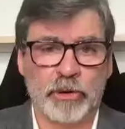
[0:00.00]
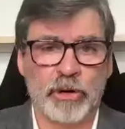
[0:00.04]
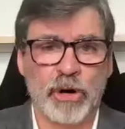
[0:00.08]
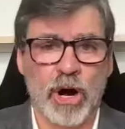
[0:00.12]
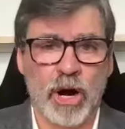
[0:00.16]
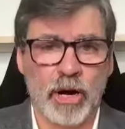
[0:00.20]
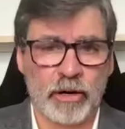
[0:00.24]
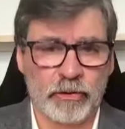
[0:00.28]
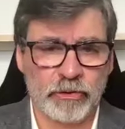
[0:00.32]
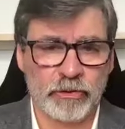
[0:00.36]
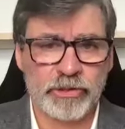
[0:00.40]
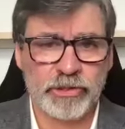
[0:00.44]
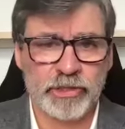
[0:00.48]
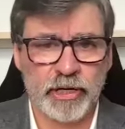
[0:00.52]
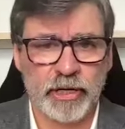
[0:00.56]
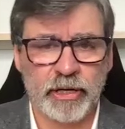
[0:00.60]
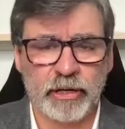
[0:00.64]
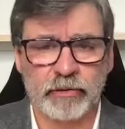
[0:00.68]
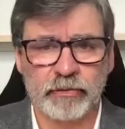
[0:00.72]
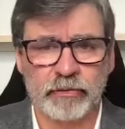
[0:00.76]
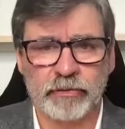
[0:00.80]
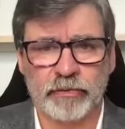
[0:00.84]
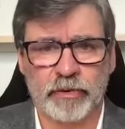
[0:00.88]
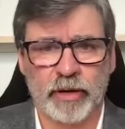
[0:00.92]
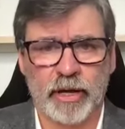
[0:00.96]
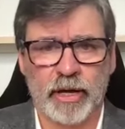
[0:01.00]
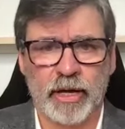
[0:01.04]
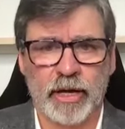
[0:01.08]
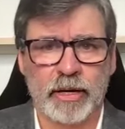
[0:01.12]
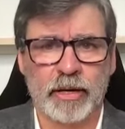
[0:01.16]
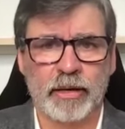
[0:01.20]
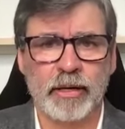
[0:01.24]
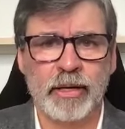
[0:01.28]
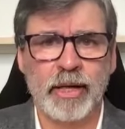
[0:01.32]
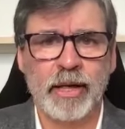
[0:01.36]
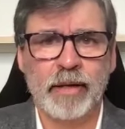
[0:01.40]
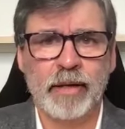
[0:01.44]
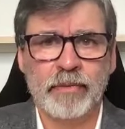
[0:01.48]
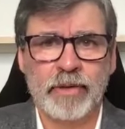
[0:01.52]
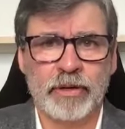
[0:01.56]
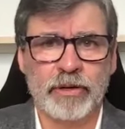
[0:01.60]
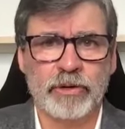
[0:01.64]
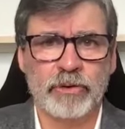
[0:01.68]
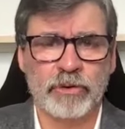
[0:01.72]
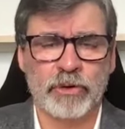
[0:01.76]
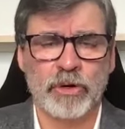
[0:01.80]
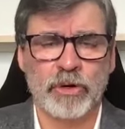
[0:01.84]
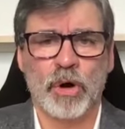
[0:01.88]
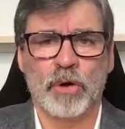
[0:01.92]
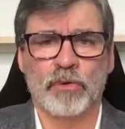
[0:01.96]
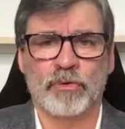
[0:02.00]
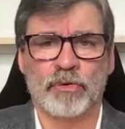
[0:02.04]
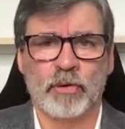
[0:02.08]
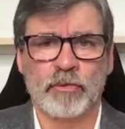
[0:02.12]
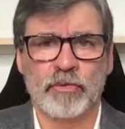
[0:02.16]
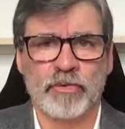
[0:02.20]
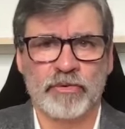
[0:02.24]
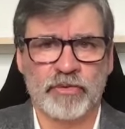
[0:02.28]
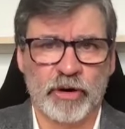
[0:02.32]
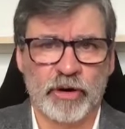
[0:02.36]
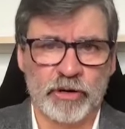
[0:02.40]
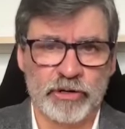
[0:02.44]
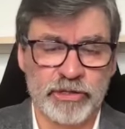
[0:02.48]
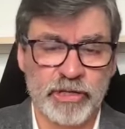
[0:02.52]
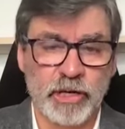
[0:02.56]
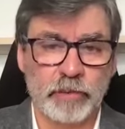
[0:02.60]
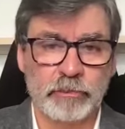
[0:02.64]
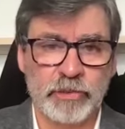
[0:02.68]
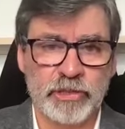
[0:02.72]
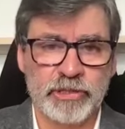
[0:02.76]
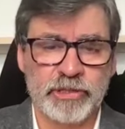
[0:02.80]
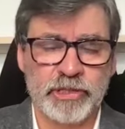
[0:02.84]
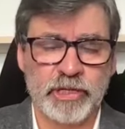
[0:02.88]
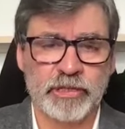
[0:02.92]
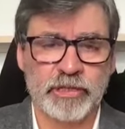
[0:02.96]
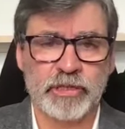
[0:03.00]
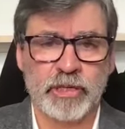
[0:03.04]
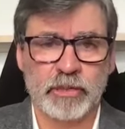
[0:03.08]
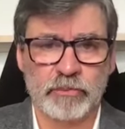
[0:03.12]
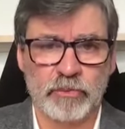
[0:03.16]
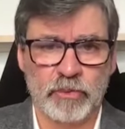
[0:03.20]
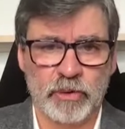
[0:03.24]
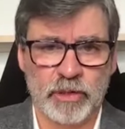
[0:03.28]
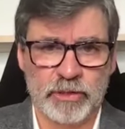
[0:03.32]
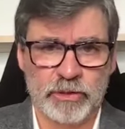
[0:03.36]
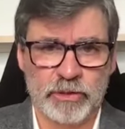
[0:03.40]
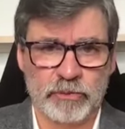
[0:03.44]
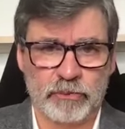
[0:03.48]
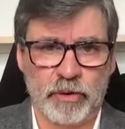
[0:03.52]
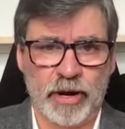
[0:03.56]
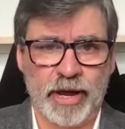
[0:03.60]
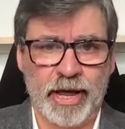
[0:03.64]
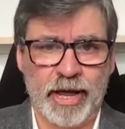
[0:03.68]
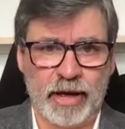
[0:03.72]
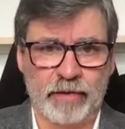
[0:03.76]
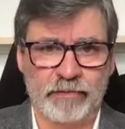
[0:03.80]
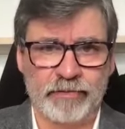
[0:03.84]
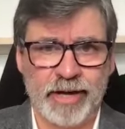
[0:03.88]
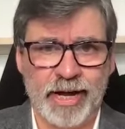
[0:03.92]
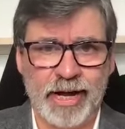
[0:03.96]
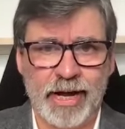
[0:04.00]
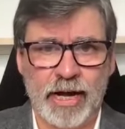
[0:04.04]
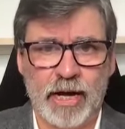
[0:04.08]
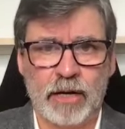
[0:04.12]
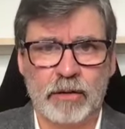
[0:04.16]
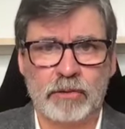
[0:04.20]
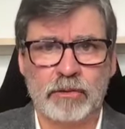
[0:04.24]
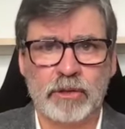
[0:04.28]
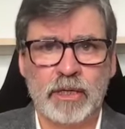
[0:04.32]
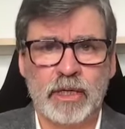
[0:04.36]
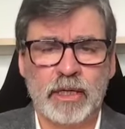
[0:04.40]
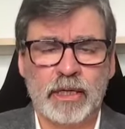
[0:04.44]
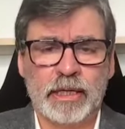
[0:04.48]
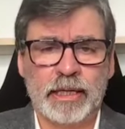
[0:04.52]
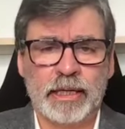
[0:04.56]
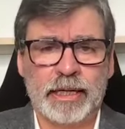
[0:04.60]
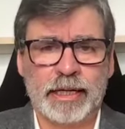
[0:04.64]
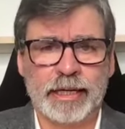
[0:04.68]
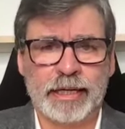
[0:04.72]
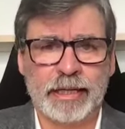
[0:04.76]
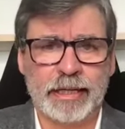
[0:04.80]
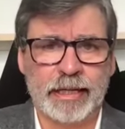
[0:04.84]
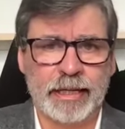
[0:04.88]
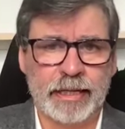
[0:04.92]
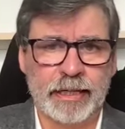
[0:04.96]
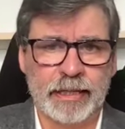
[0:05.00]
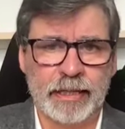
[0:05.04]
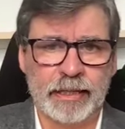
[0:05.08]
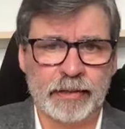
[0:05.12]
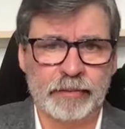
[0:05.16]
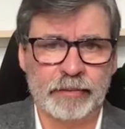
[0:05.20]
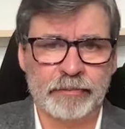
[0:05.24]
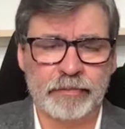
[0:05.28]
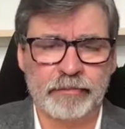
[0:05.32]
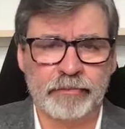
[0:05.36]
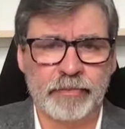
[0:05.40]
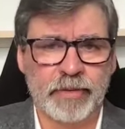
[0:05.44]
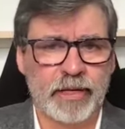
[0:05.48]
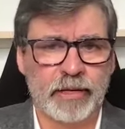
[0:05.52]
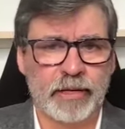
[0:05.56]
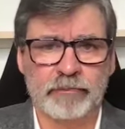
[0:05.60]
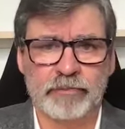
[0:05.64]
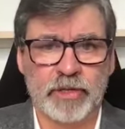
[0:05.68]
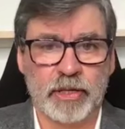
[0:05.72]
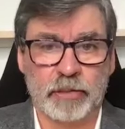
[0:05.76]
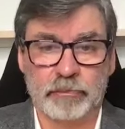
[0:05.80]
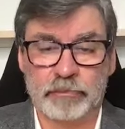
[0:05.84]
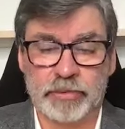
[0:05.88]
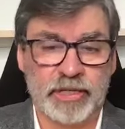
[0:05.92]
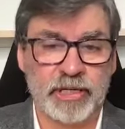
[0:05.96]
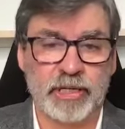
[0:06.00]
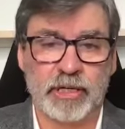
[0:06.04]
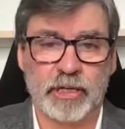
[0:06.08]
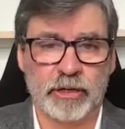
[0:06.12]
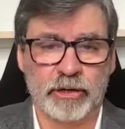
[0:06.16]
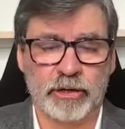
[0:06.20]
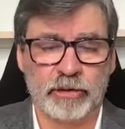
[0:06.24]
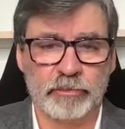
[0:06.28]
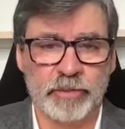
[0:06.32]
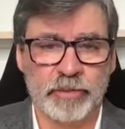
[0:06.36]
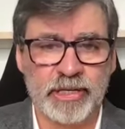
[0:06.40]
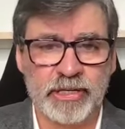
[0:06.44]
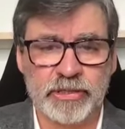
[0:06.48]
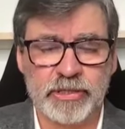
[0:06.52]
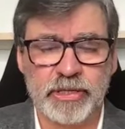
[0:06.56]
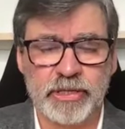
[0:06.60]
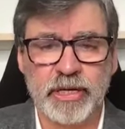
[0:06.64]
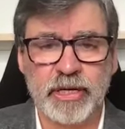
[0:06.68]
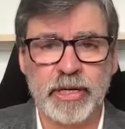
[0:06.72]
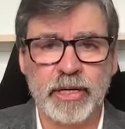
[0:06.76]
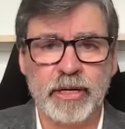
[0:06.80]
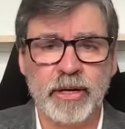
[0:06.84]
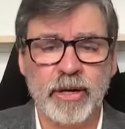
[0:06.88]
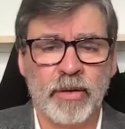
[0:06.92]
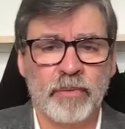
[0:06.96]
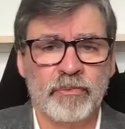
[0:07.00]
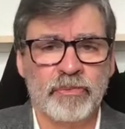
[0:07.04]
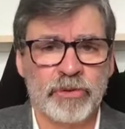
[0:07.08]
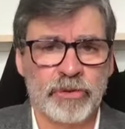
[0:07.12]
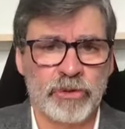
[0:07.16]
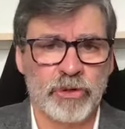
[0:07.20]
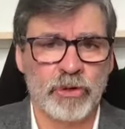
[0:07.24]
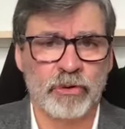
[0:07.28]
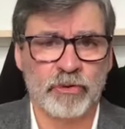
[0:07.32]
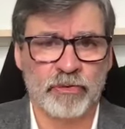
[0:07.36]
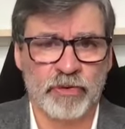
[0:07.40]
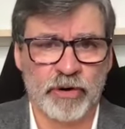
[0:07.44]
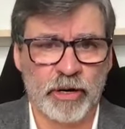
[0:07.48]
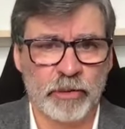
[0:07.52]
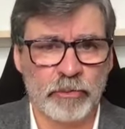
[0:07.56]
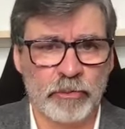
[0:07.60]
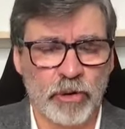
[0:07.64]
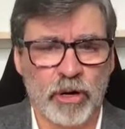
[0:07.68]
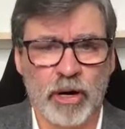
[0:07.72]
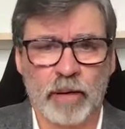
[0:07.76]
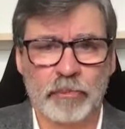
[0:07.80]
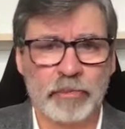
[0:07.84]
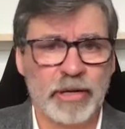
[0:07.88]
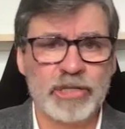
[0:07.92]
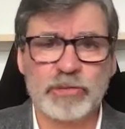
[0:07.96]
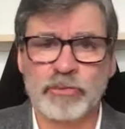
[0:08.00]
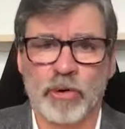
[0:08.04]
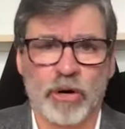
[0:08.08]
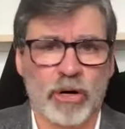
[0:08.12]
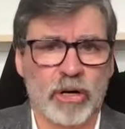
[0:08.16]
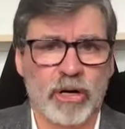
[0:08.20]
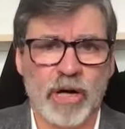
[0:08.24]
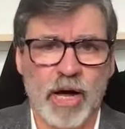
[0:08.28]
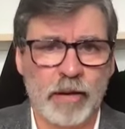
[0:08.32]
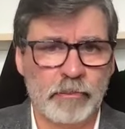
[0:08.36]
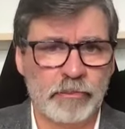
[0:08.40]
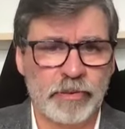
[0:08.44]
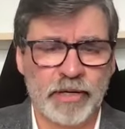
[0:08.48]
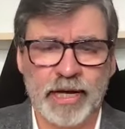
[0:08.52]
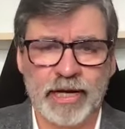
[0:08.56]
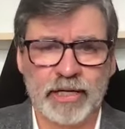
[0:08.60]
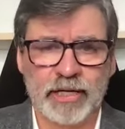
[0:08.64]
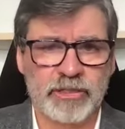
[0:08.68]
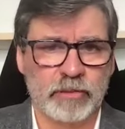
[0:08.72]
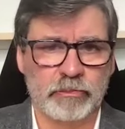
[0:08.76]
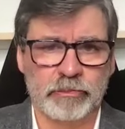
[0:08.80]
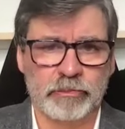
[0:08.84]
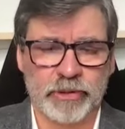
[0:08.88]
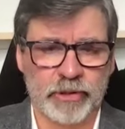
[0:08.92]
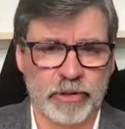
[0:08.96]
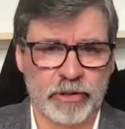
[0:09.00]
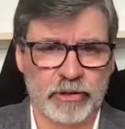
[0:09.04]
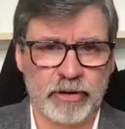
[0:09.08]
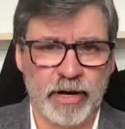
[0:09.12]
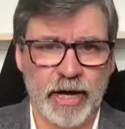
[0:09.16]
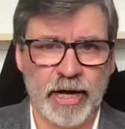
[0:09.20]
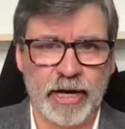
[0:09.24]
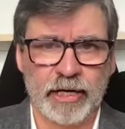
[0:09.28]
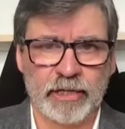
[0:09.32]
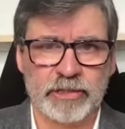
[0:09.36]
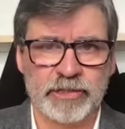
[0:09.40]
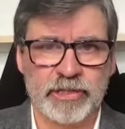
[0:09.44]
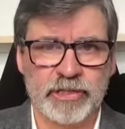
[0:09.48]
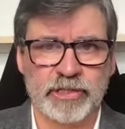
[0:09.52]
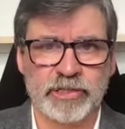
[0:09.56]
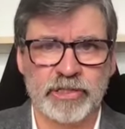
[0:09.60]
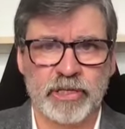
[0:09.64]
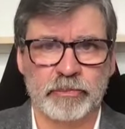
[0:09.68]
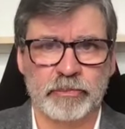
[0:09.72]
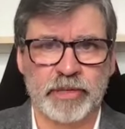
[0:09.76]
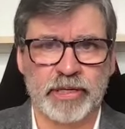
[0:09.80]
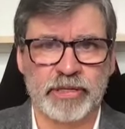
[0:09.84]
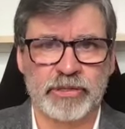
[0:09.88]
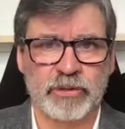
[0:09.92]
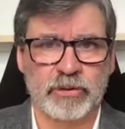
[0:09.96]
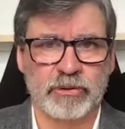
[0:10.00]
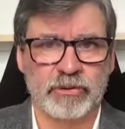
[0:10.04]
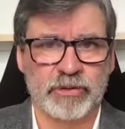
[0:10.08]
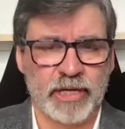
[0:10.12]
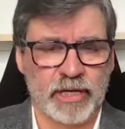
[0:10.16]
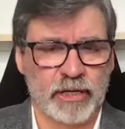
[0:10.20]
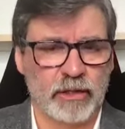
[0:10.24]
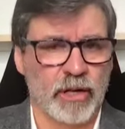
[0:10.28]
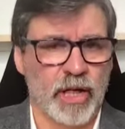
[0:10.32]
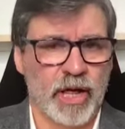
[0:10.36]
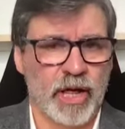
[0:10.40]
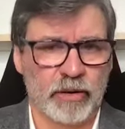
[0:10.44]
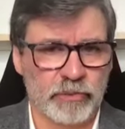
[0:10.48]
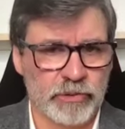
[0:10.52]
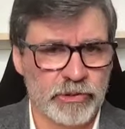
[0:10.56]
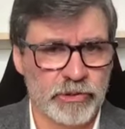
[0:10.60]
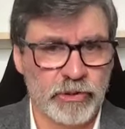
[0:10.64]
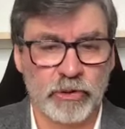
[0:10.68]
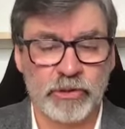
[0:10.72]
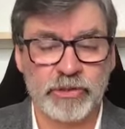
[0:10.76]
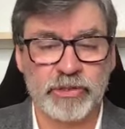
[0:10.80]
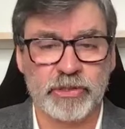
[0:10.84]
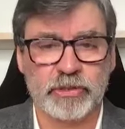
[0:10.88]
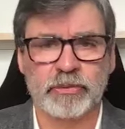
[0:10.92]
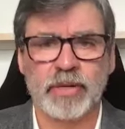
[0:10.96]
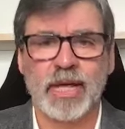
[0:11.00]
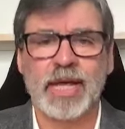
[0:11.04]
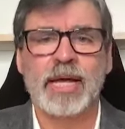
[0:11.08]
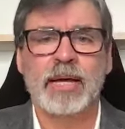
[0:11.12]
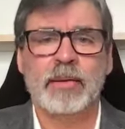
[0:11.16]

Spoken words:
bureaucracy of you go from a very simple system, which we have now, particularly in BC, to a much more complex and bureaucratic system that's going to take a lot of resources.